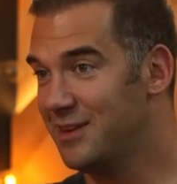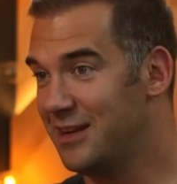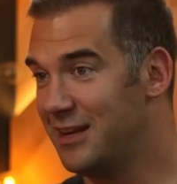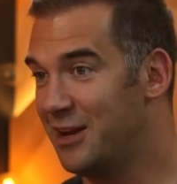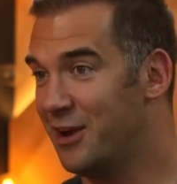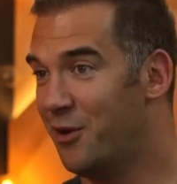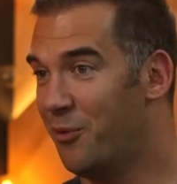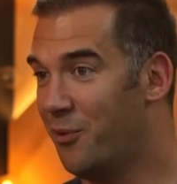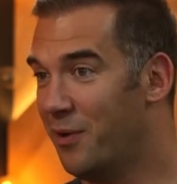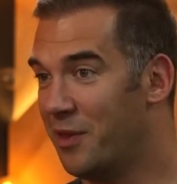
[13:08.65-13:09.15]

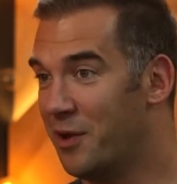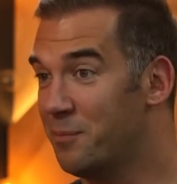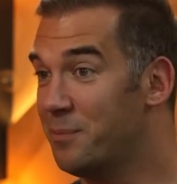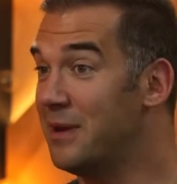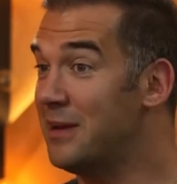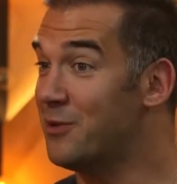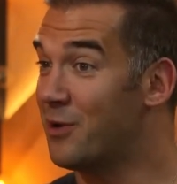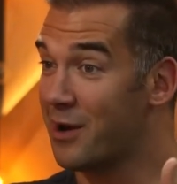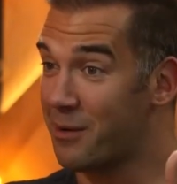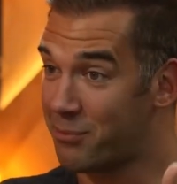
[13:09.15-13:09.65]
You know, whether
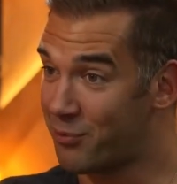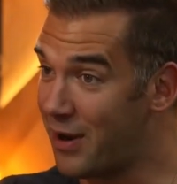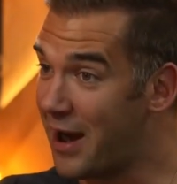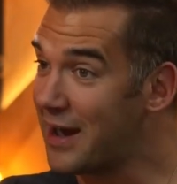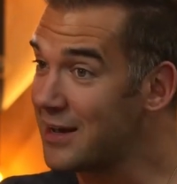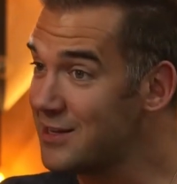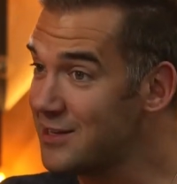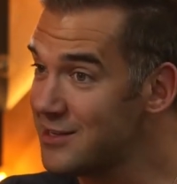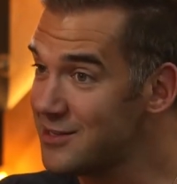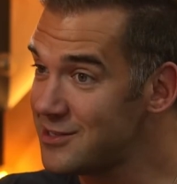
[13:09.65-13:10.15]
it be during a
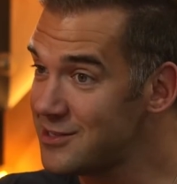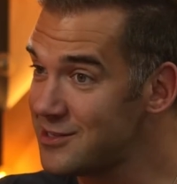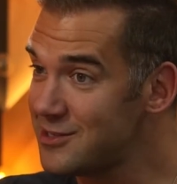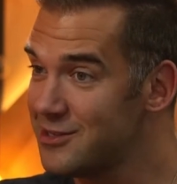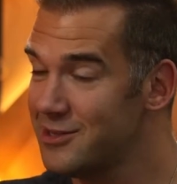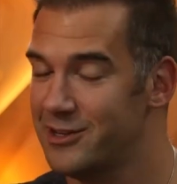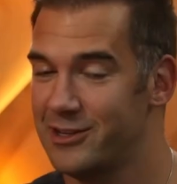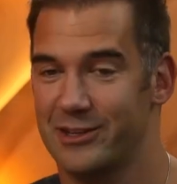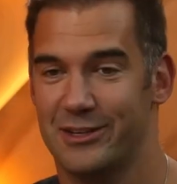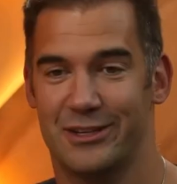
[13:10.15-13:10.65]

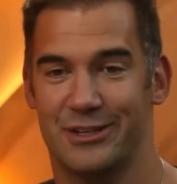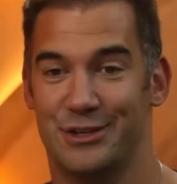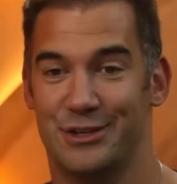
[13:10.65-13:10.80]
practice,